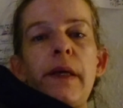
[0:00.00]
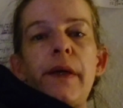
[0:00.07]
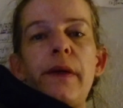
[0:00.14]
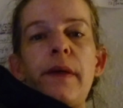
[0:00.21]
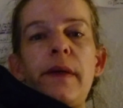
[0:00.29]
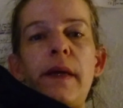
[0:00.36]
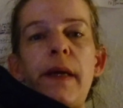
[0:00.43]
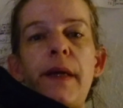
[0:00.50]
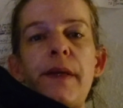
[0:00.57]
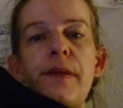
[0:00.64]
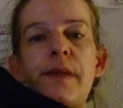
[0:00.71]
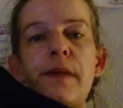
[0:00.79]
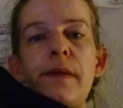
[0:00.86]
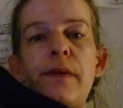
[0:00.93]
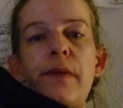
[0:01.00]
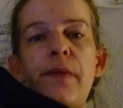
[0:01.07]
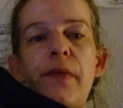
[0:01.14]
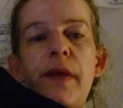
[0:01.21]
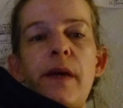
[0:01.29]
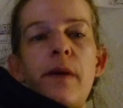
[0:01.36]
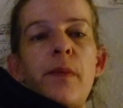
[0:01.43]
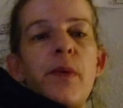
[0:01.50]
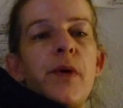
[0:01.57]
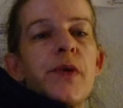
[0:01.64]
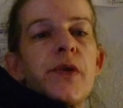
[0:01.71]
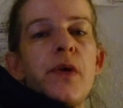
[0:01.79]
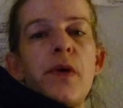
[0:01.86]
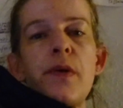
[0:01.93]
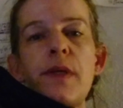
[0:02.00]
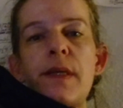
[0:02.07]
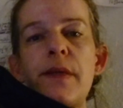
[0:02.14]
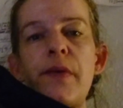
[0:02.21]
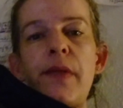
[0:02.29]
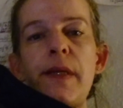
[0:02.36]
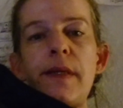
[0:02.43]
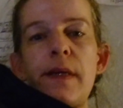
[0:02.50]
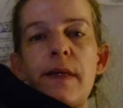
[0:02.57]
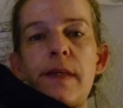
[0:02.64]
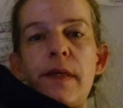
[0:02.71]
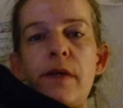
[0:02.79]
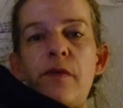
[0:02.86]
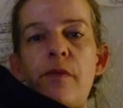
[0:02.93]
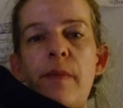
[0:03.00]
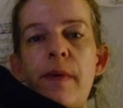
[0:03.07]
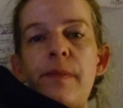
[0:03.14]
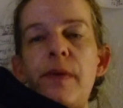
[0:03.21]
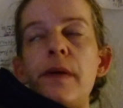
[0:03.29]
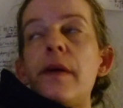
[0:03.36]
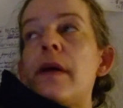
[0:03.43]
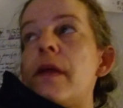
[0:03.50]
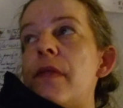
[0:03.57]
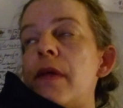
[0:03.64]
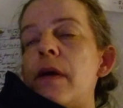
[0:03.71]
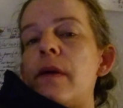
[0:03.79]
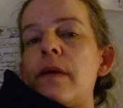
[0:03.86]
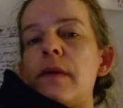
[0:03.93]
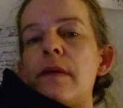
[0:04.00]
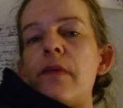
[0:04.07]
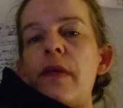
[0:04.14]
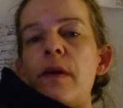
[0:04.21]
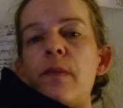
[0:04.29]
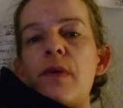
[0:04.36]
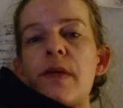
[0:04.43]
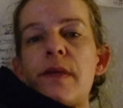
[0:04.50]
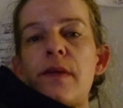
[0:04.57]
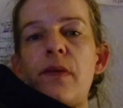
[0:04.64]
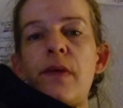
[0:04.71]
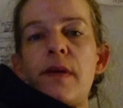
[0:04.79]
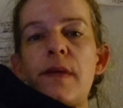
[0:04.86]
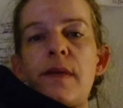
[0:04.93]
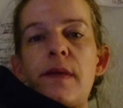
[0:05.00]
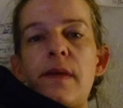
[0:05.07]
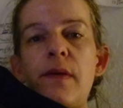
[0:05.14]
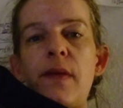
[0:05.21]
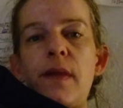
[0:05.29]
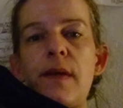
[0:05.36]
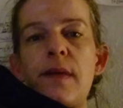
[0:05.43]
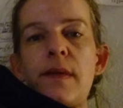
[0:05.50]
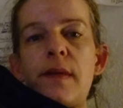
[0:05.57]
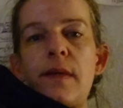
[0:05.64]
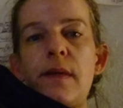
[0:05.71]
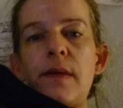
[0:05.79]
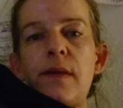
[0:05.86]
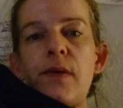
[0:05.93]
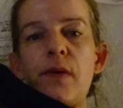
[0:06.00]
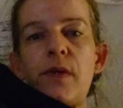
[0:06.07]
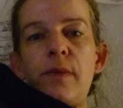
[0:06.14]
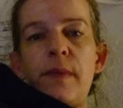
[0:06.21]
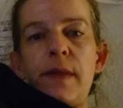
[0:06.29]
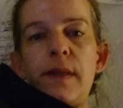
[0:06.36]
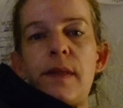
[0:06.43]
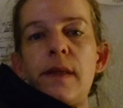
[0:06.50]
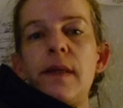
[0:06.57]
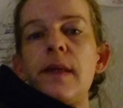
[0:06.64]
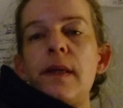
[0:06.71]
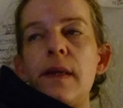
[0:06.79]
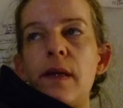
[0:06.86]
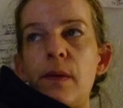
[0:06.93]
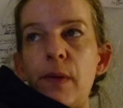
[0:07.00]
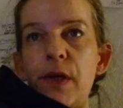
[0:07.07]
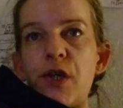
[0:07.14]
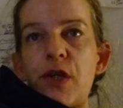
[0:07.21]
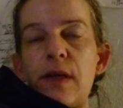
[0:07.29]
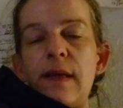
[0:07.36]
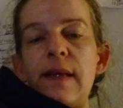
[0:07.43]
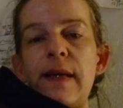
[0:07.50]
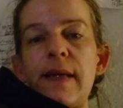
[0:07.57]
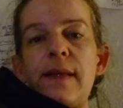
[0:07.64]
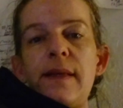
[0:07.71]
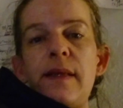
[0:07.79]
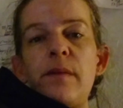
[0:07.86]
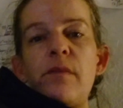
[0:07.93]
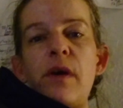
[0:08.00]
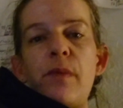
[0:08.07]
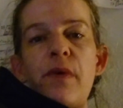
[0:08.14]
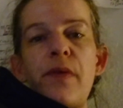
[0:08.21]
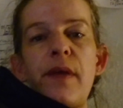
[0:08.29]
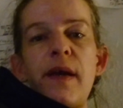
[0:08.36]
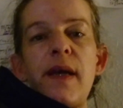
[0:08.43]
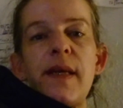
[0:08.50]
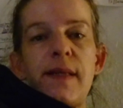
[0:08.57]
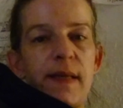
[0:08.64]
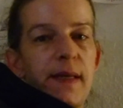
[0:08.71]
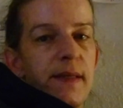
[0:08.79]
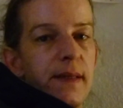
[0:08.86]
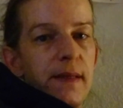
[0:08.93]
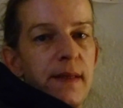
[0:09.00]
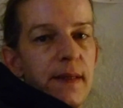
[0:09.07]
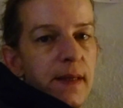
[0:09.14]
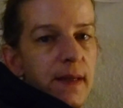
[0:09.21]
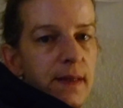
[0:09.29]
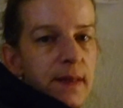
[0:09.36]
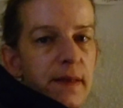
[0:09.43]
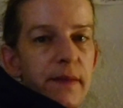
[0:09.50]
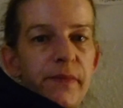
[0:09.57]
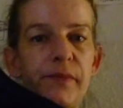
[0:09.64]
And there were talks that I still remember, and there was this document, which likely my brother had in a sense.